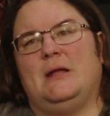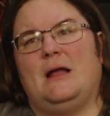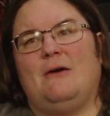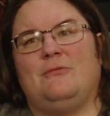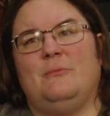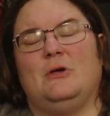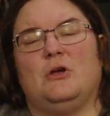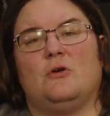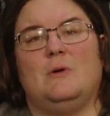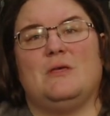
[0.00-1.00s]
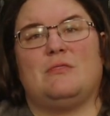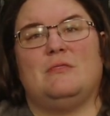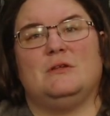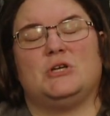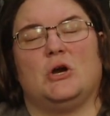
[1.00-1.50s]
not familiar with
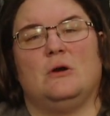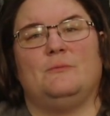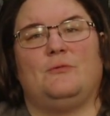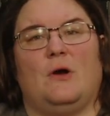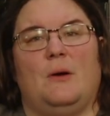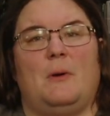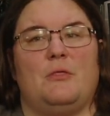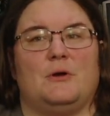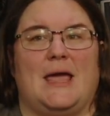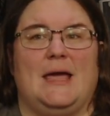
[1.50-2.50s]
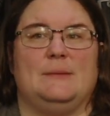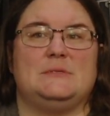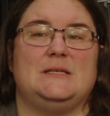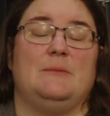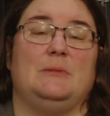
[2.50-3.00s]
the term from other
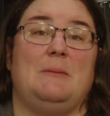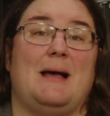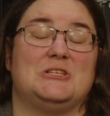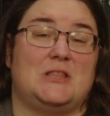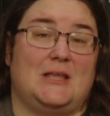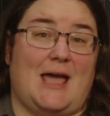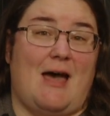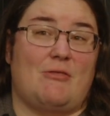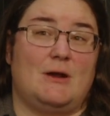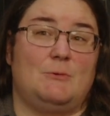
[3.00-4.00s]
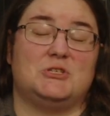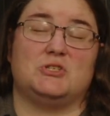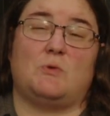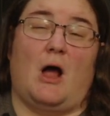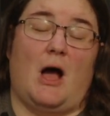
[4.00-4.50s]
games, namely Magic the Gathering, which is
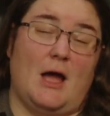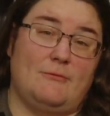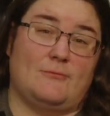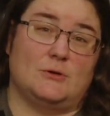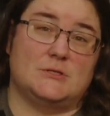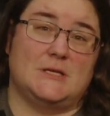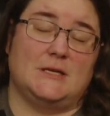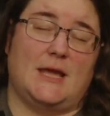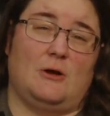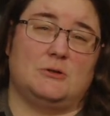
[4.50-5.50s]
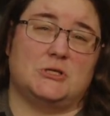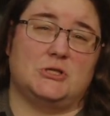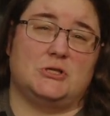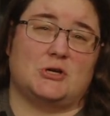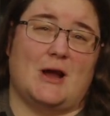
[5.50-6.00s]
where I first
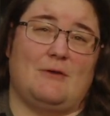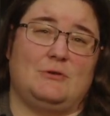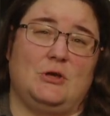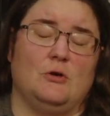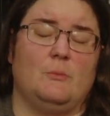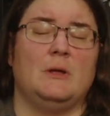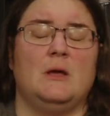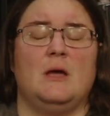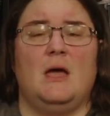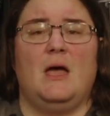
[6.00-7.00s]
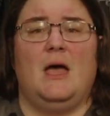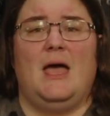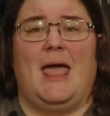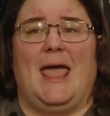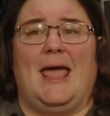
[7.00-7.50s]
encountered the draft cube,
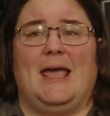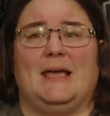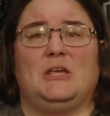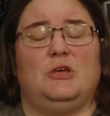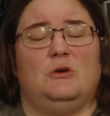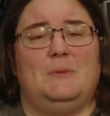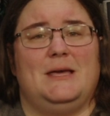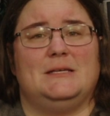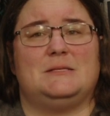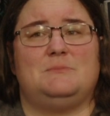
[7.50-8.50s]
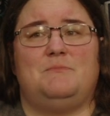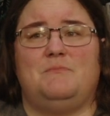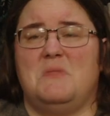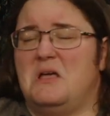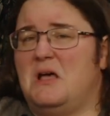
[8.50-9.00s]
a cube is
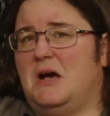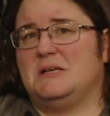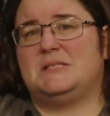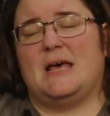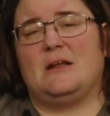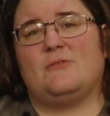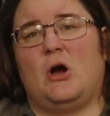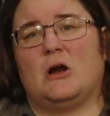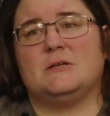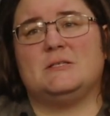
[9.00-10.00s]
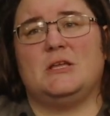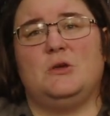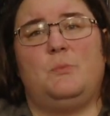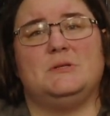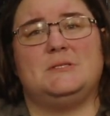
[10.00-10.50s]
a set of cards that
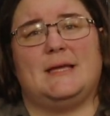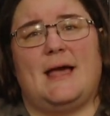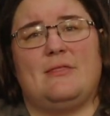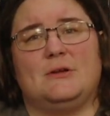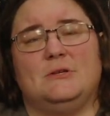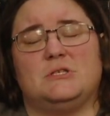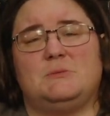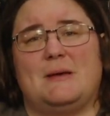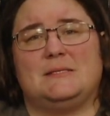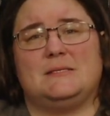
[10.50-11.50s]
you put together. It's a